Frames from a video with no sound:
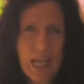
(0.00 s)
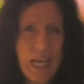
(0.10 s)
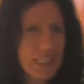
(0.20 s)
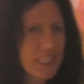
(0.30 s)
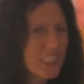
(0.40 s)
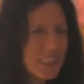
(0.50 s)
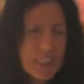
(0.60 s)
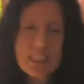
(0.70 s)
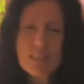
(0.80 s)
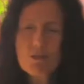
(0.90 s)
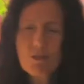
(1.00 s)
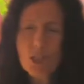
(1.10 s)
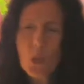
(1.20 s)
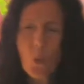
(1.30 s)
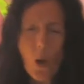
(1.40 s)
And it doesn't
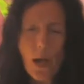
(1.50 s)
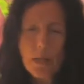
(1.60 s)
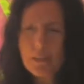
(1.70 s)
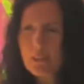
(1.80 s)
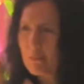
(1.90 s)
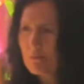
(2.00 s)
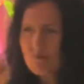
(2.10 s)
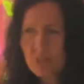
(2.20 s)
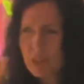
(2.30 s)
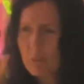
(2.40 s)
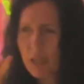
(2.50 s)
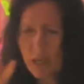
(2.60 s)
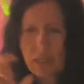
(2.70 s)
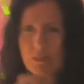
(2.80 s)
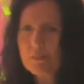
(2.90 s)
require some
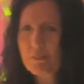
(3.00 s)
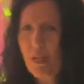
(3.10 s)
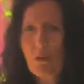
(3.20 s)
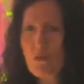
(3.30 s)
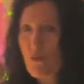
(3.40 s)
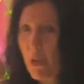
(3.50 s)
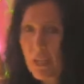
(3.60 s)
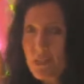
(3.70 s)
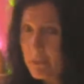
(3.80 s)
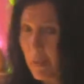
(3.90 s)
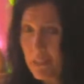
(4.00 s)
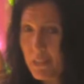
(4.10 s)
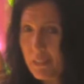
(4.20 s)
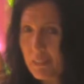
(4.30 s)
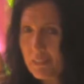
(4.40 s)
kind of outrageous
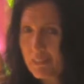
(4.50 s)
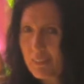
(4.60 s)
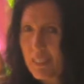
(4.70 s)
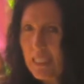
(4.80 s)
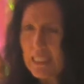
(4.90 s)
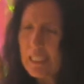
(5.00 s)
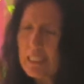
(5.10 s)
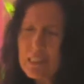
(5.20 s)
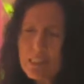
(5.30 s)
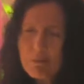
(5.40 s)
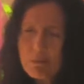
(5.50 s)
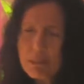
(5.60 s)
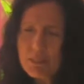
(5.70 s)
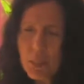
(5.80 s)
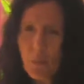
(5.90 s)
magic. It simply
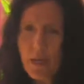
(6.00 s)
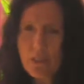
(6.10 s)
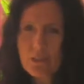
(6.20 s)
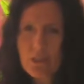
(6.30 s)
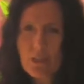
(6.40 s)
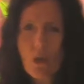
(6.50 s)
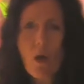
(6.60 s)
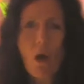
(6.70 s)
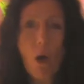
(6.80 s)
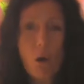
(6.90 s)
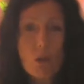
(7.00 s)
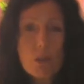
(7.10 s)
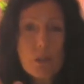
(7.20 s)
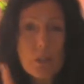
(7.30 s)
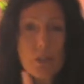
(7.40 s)
requires
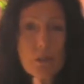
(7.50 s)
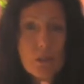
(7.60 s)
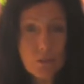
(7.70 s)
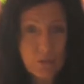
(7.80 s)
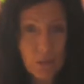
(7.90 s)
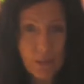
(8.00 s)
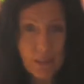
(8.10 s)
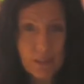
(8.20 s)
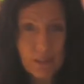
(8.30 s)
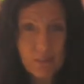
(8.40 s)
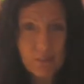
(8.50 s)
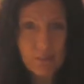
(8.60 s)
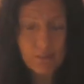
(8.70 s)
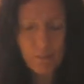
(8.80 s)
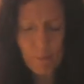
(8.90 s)
honing your focus
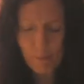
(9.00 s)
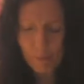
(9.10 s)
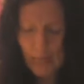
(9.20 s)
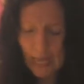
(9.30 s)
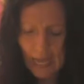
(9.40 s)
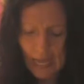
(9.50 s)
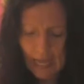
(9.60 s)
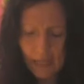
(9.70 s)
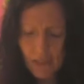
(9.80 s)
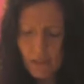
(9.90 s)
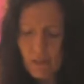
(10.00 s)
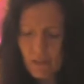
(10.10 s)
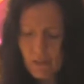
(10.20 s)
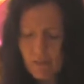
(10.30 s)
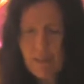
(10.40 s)
and
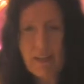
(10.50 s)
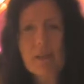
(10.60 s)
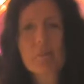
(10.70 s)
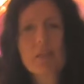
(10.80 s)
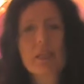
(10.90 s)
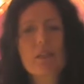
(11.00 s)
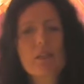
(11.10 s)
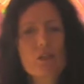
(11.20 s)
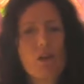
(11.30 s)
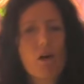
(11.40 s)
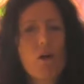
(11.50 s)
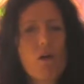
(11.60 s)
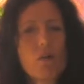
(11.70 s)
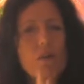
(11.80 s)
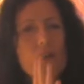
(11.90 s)
developing your
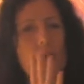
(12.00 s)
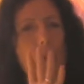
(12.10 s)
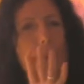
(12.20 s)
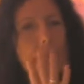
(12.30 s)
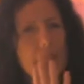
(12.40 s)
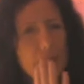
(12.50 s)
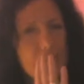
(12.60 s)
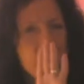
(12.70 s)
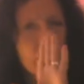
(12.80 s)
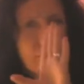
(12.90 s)
own ability